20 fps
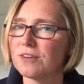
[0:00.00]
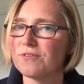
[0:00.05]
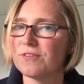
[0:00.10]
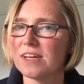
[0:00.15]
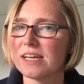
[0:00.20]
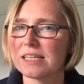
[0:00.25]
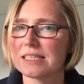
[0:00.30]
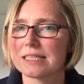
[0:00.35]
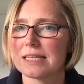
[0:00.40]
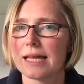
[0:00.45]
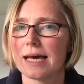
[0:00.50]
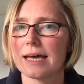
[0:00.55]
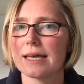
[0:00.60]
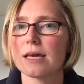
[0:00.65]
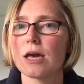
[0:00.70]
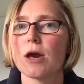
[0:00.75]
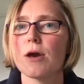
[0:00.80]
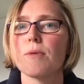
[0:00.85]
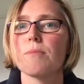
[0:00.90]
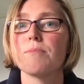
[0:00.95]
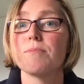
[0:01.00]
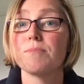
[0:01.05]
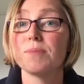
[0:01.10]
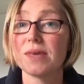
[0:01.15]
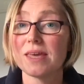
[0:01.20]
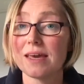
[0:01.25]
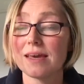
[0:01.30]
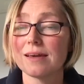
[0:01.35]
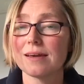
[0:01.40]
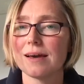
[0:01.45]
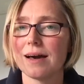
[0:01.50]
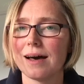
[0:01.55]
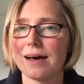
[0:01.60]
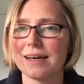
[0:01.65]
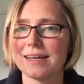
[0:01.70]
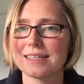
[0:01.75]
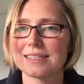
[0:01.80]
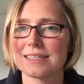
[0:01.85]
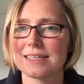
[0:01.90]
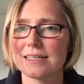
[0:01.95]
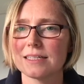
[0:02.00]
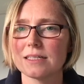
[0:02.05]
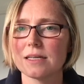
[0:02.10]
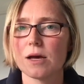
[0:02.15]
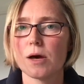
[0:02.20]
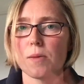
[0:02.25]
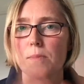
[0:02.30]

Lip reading: feels like being guided,